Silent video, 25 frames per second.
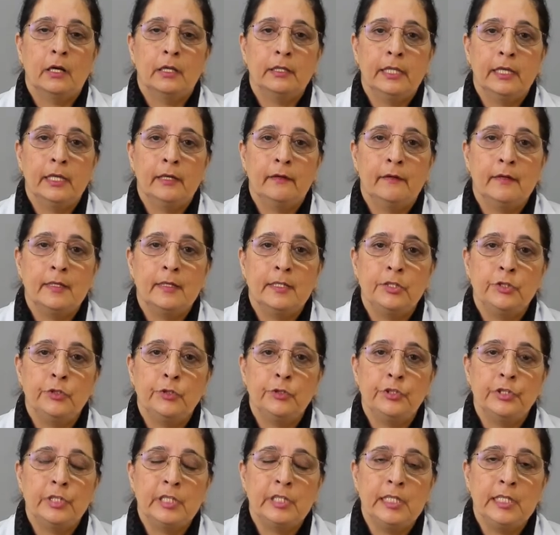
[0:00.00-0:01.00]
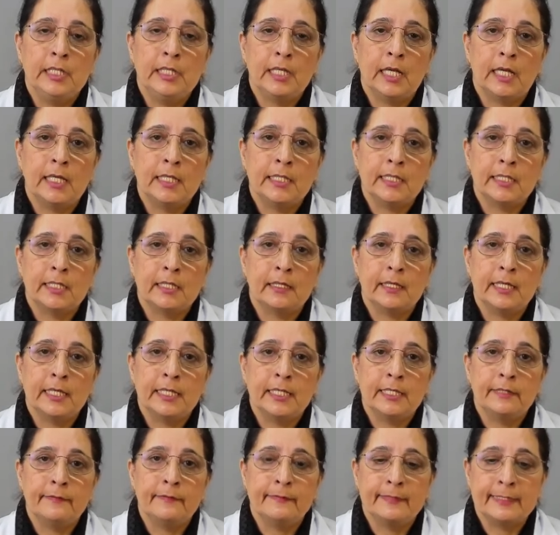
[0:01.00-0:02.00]
there is usually
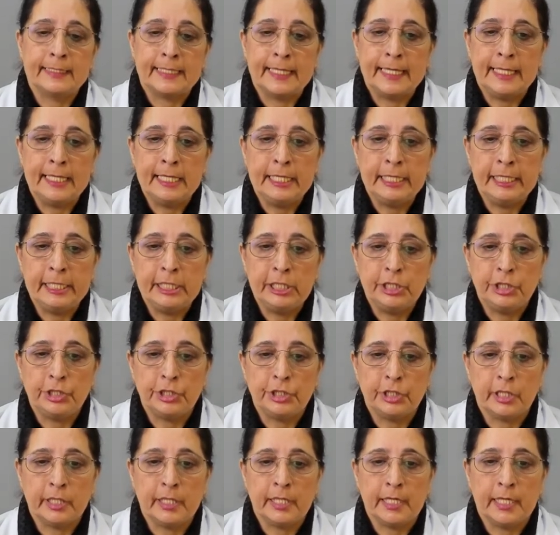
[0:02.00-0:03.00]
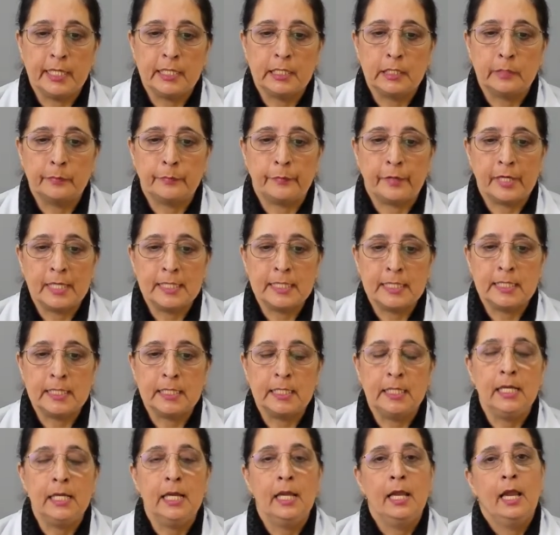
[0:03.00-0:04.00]
ulcerative skin lesion is
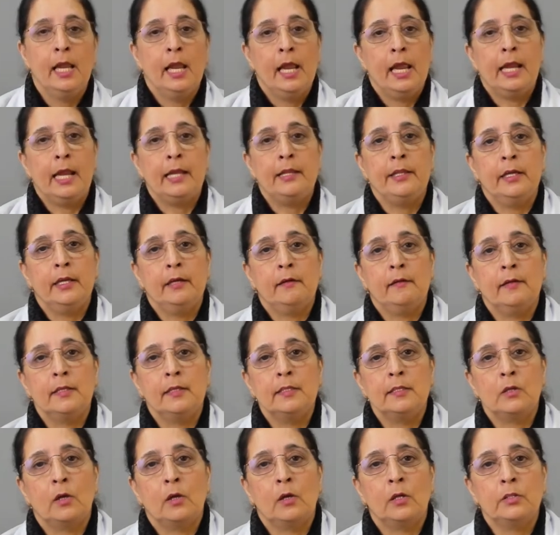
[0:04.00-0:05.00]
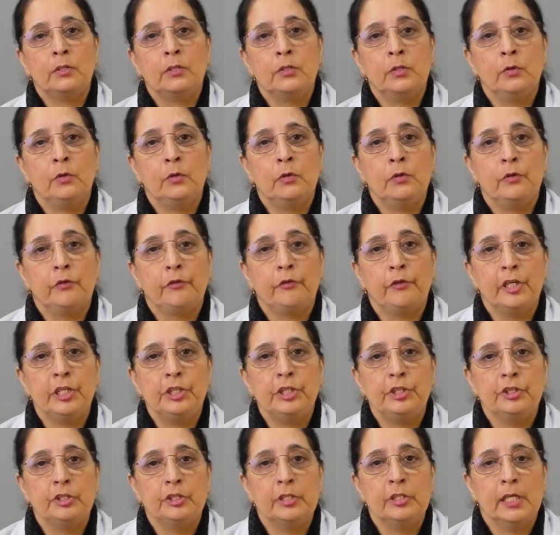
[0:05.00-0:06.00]
present, and there is also
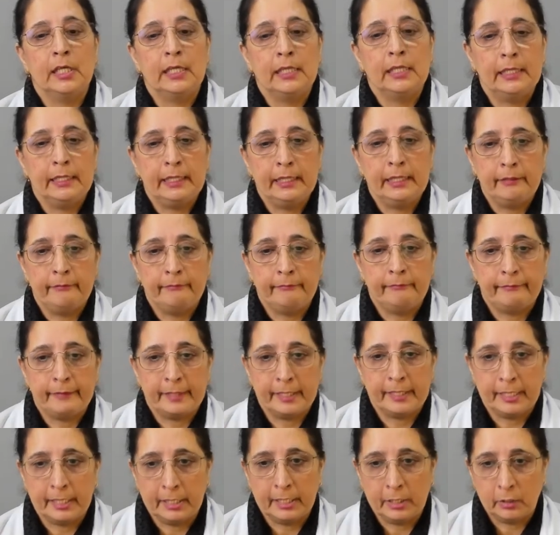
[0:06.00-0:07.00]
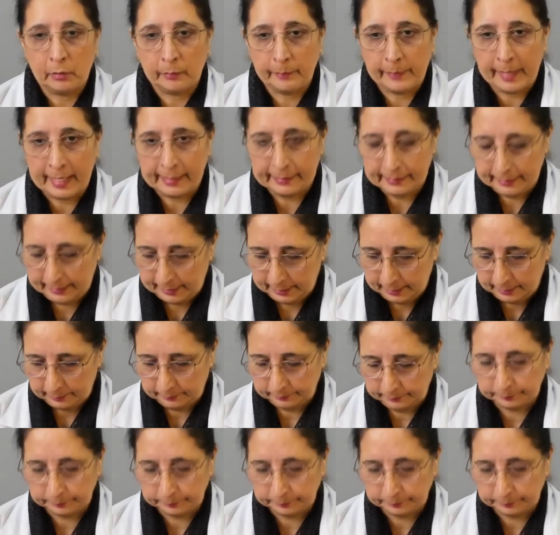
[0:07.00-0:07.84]
regional lymphadenopathy.